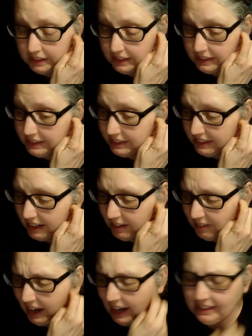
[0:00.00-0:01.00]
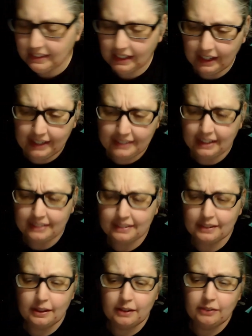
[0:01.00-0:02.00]

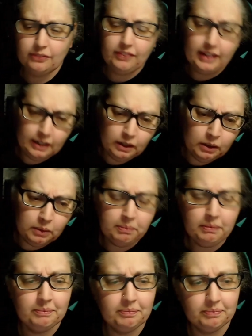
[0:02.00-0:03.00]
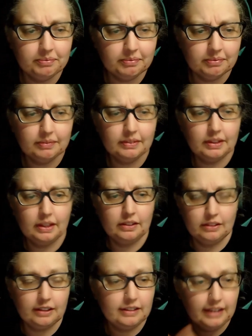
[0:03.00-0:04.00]
the film,
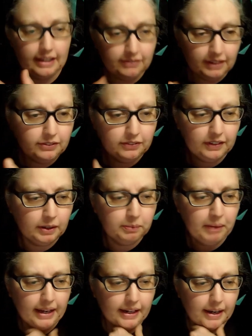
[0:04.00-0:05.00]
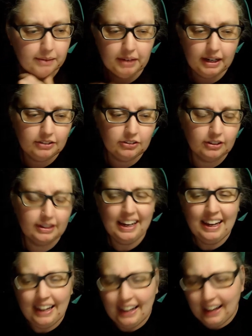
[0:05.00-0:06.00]
the TV film adaptation,
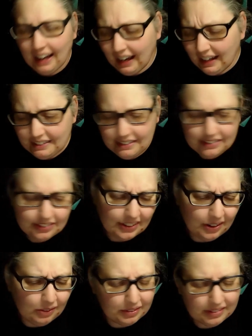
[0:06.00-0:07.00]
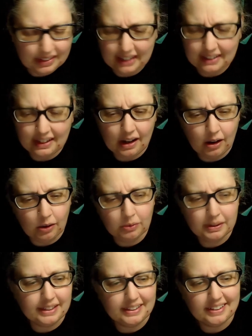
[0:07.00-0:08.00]
I just thought was kind of
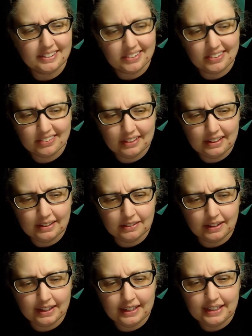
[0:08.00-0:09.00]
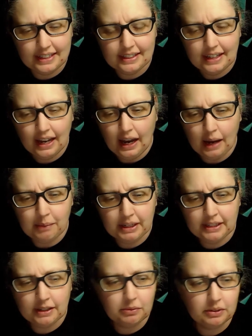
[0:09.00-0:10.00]
hokey and silly. I
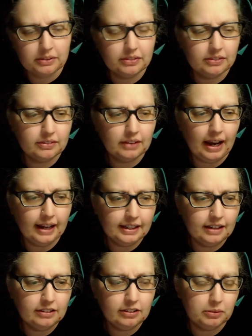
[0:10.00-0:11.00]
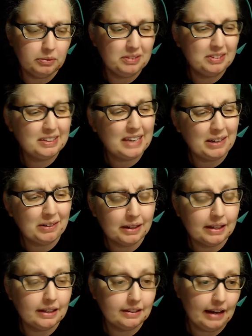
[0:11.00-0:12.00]
mean, I guess it was
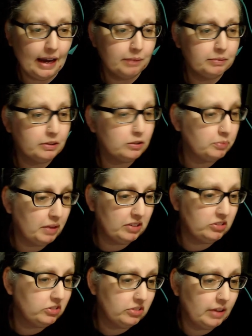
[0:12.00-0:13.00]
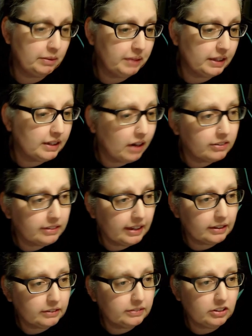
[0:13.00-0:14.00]
scary at times as much as something on
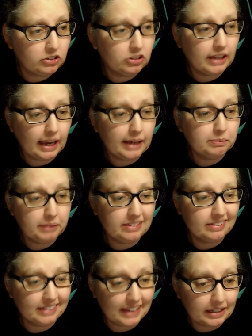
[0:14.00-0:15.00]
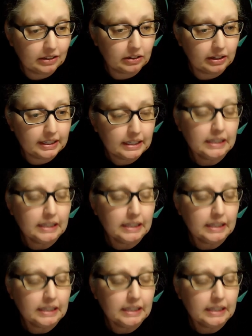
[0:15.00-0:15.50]
television can be scary.